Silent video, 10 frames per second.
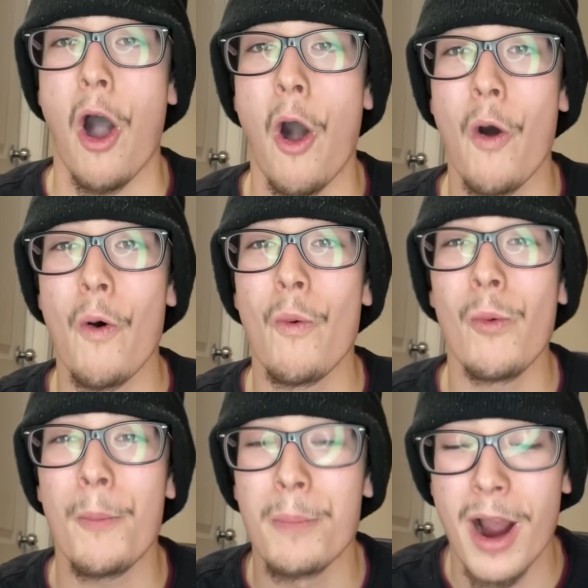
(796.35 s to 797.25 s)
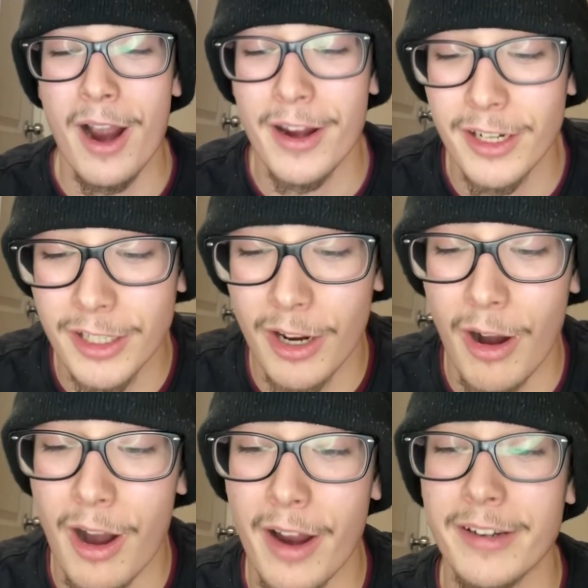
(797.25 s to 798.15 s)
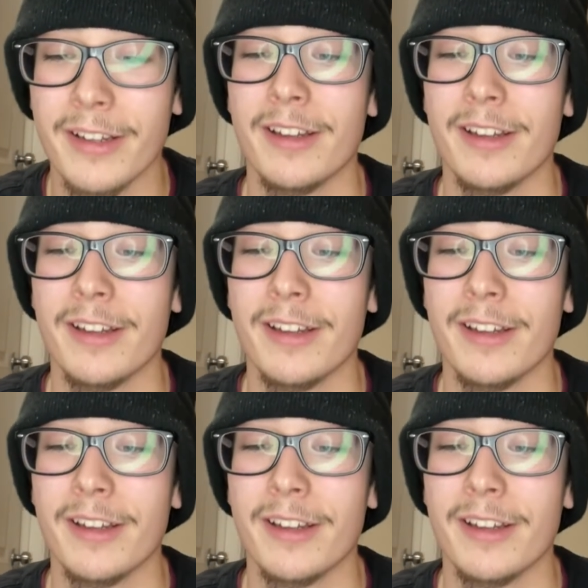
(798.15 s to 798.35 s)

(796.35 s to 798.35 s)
Oh my god.